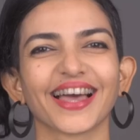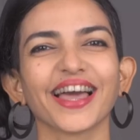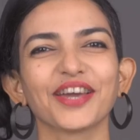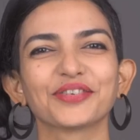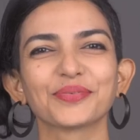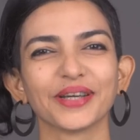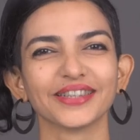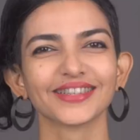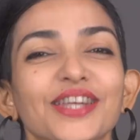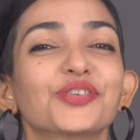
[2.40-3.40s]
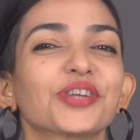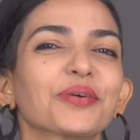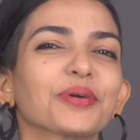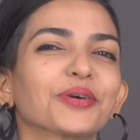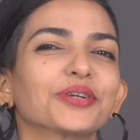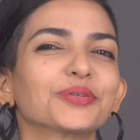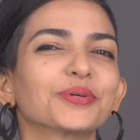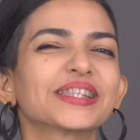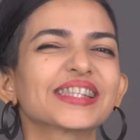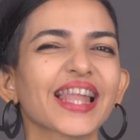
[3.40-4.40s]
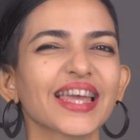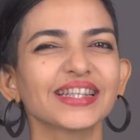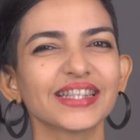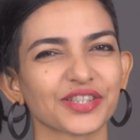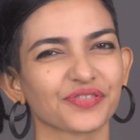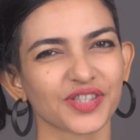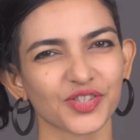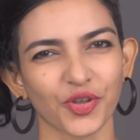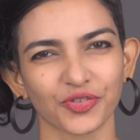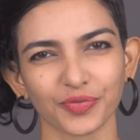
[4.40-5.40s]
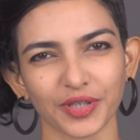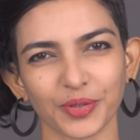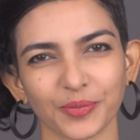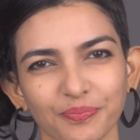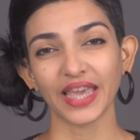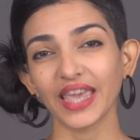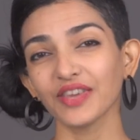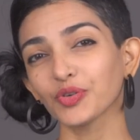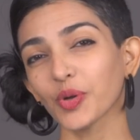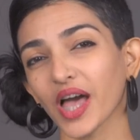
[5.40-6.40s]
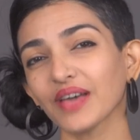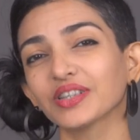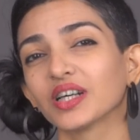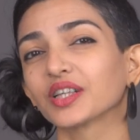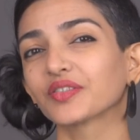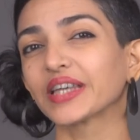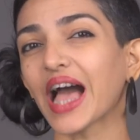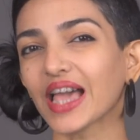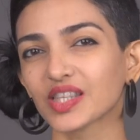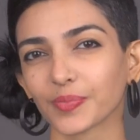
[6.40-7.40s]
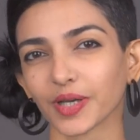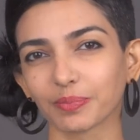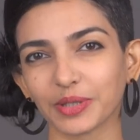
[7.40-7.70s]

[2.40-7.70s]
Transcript: Hi everyone, today we're going to do a slightly different sort of video. If you haven't heard of the Iceberg